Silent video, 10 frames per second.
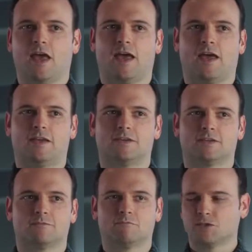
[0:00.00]
And
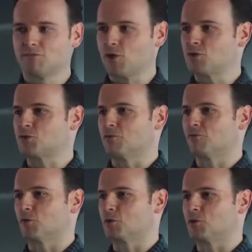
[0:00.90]
it's a very
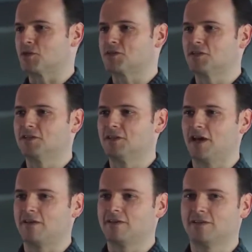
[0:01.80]
straightforward question.
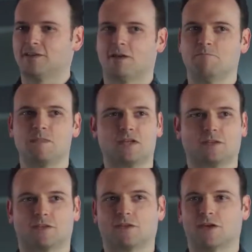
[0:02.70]
I
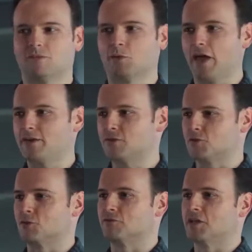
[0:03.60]
immediately thought, well, that
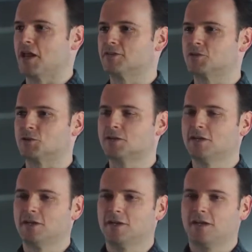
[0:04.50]
deserves an answer.
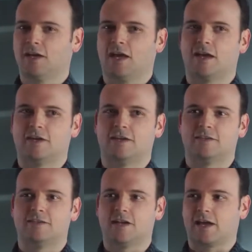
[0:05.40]

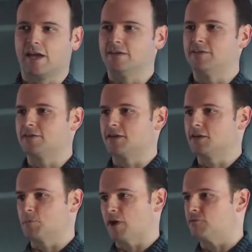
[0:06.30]
And then I had to
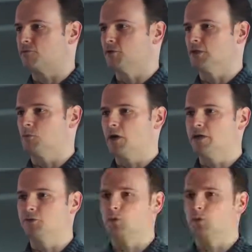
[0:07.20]
think about for a little while,